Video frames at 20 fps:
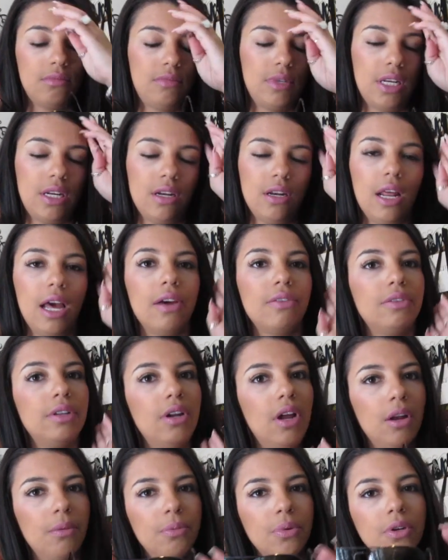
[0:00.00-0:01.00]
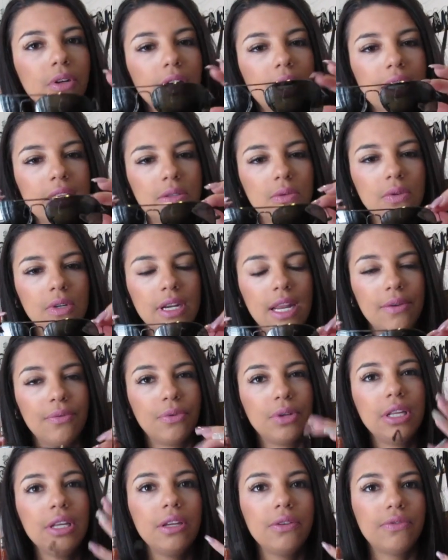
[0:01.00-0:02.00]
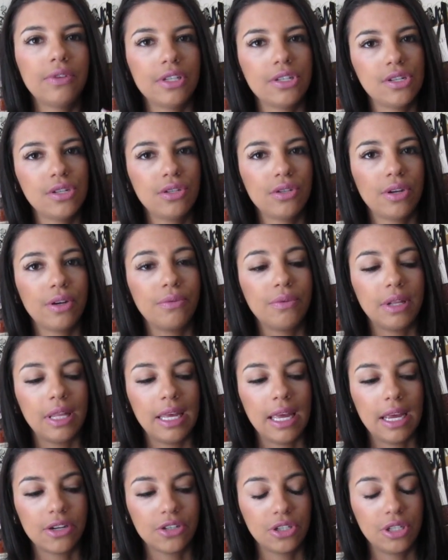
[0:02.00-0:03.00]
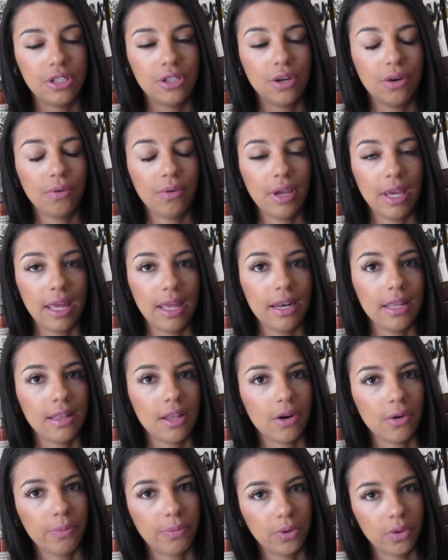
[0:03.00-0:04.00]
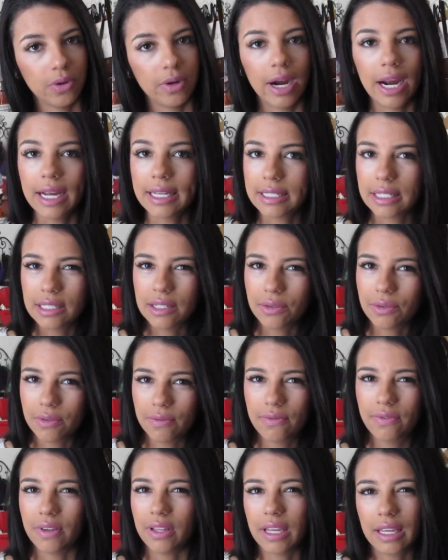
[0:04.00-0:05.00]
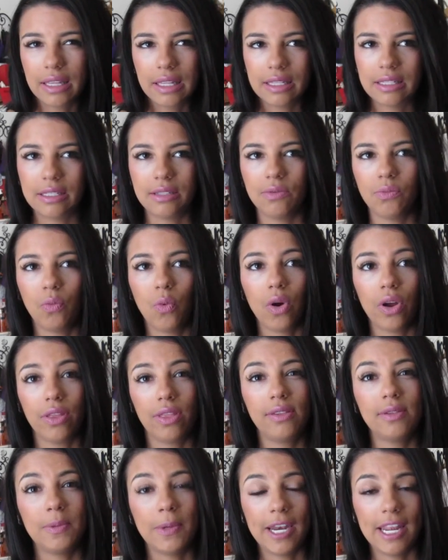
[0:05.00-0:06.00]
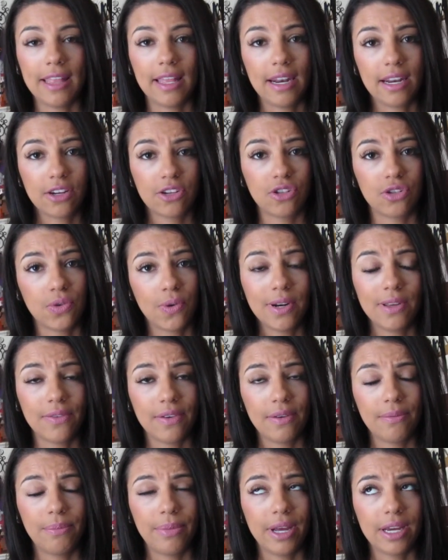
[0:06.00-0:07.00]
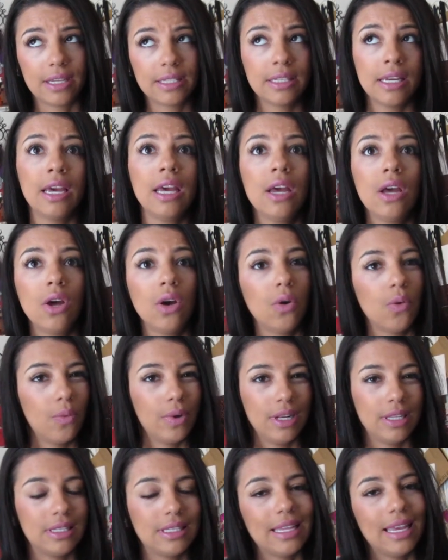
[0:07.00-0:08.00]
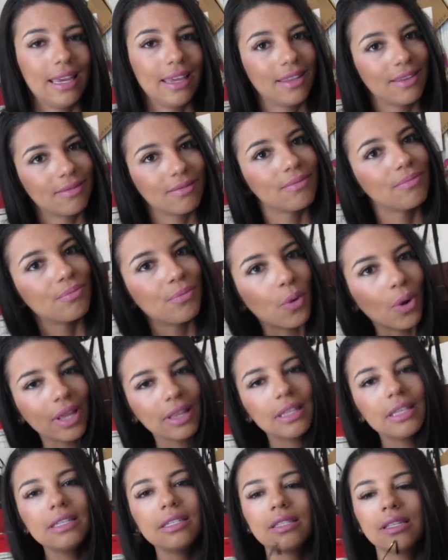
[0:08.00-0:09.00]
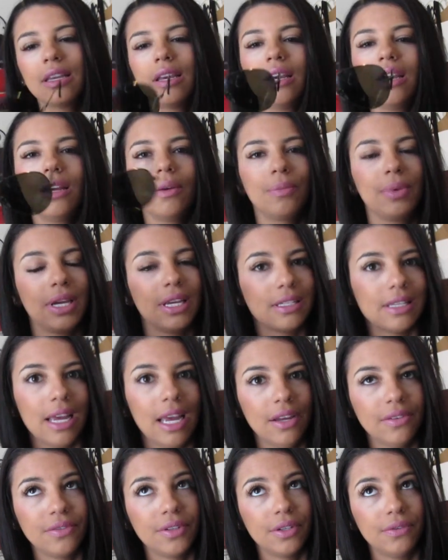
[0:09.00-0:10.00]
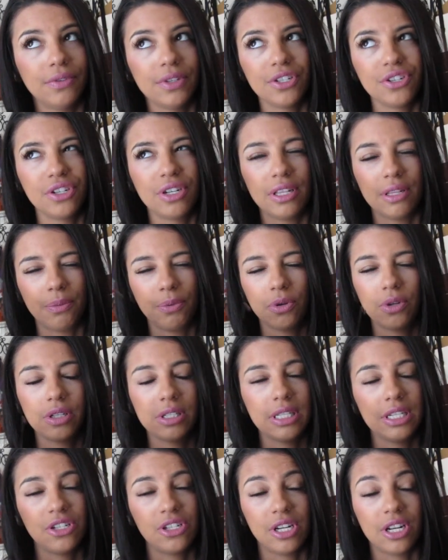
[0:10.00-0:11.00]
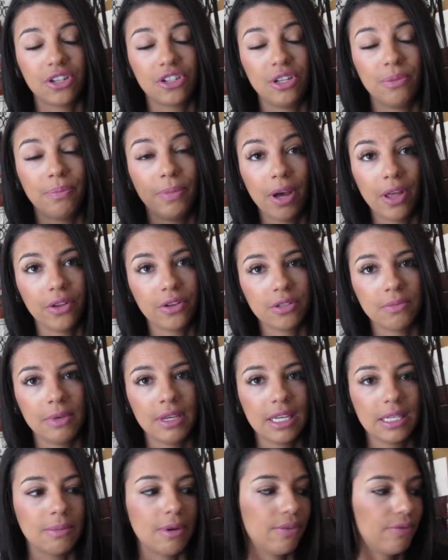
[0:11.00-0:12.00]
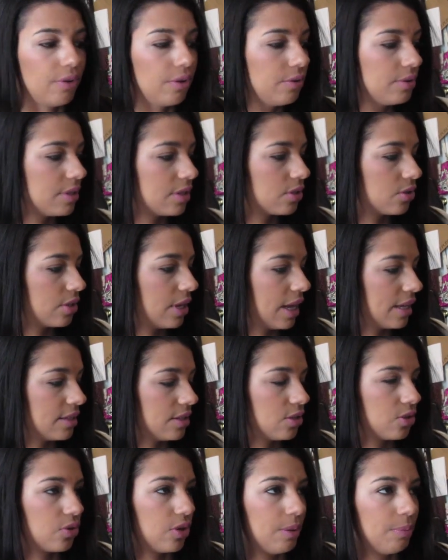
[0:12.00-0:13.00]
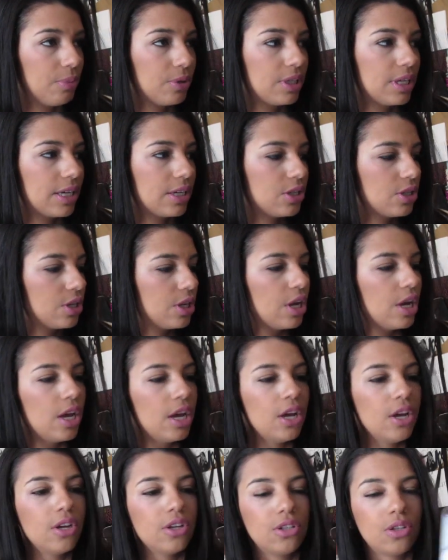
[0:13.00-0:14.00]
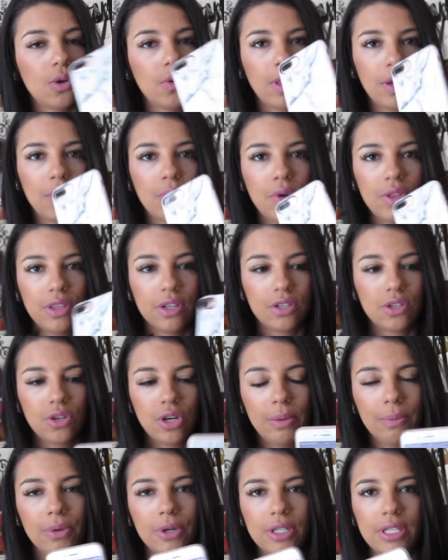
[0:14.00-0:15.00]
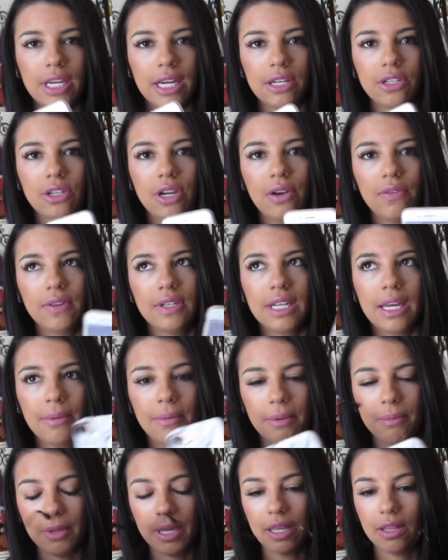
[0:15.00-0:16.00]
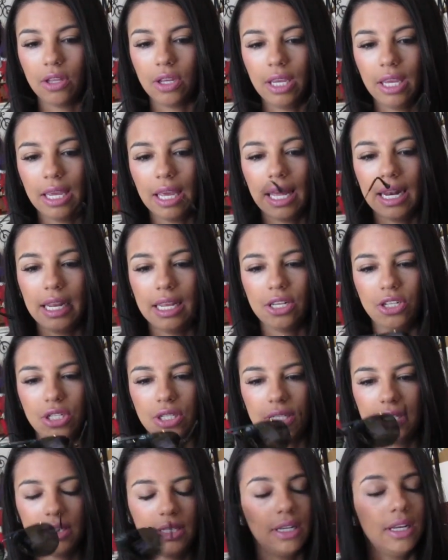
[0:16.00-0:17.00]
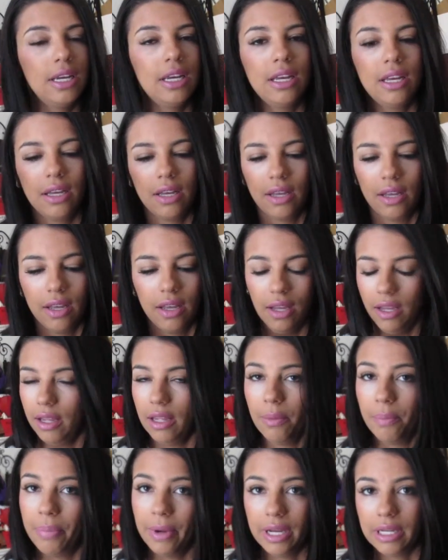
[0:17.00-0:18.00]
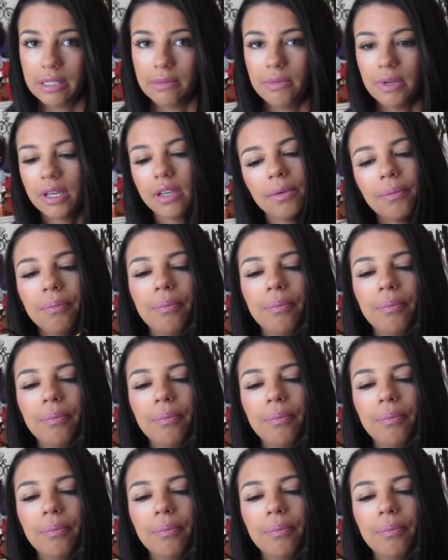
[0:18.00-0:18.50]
they didn't have the non-polarized one. I have really good vision, so I really actually don't get any that are polarized. I don't feel like it's worth spending that extra $25 when it's like pointless because I have good vision, and the polarization actually bothers me because my phone has a screen protector. So like with the screen protector, every time I'm like looking at it, it bugs me.